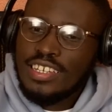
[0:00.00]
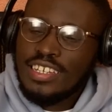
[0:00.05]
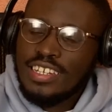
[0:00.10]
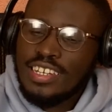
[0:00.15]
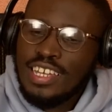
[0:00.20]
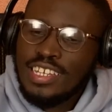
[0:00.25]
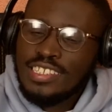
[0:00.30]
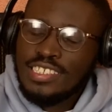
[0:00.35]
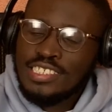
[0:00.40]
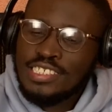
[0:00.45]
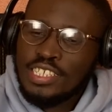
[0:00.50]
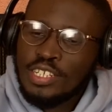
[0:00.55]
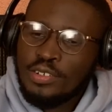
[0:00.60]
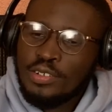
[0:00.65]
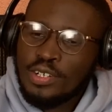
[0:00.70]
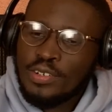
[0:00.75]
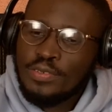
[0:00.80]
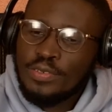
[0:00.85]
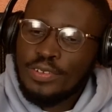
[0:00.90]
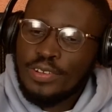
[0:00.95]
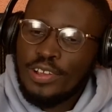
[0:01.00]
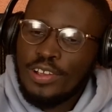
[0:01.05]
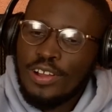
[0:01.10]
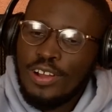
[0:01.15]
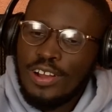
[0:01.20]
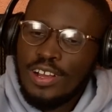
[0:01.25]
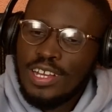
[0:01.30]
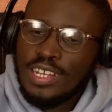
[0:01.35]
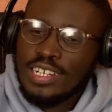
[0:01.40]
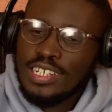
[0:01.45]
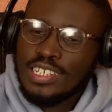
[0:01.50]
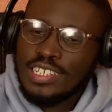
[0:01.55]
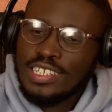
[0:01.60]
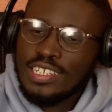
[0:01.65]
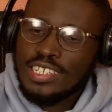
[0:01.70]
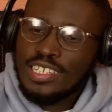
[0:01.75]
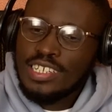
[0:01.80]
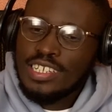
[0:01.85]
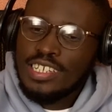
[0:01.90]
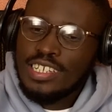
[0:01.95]
Like this shit could have gone
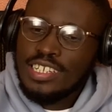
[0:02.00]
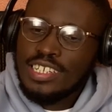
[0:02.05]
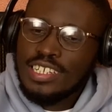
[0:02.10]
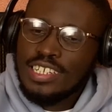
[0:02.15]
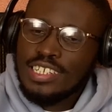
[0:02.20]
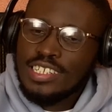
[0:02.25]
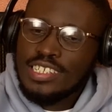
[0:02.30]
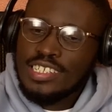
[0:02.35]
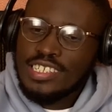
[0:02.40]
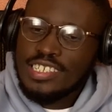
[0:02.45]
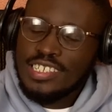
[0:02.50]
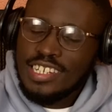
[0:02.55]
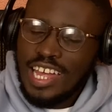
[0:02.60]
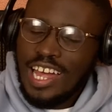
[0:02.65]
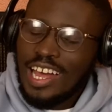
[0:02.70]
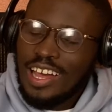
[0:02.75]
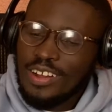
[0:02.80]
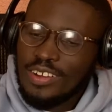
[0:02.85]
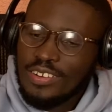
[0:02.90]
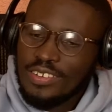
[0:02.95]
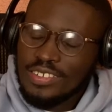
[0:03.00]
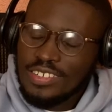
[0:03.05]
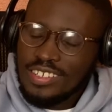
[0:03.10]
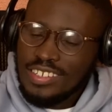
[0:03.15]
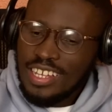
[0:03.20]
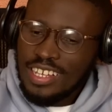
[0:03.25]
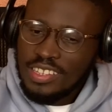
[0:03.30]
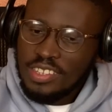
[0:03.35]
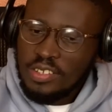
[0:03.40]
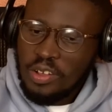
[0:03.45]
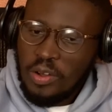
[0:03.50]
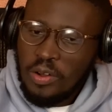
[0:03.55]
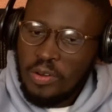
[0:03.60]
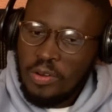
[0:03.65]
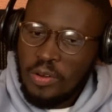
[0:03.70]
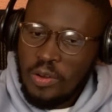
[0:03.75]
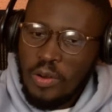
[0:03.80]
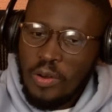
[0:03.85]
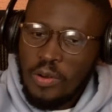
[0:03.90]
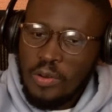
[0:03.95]
down, like the
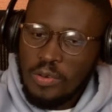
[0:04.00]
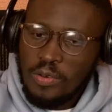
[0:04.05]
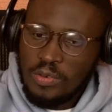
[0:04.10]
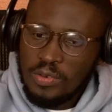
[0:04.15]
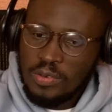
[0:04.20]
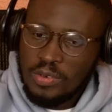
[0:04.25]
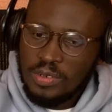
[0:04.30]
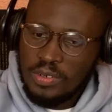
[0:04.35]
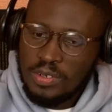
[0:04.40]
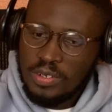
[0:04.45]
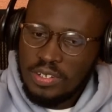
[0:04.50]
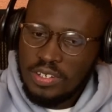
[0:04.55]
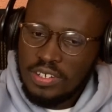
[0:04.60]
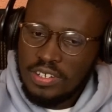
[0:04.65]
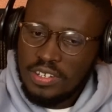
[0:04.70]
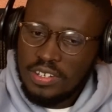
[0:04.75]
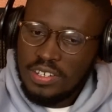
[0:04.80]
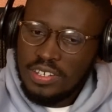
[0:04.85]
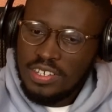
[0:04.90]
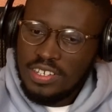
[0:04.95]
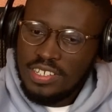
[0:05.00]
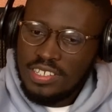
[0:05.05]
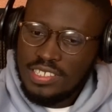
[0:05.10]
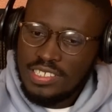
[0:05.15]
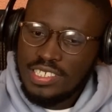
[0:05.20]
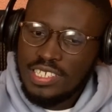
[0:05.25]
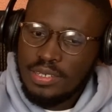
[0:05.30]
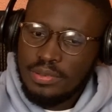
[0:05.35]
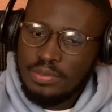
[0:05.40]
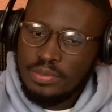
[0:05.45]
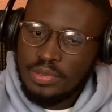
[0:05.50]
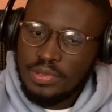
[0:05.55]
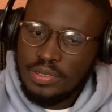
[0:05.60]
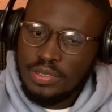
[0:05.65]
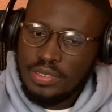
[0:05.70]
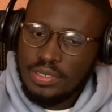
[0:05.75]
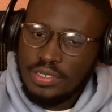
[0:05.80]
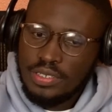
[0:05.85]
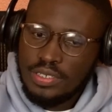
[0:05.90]
whole temple.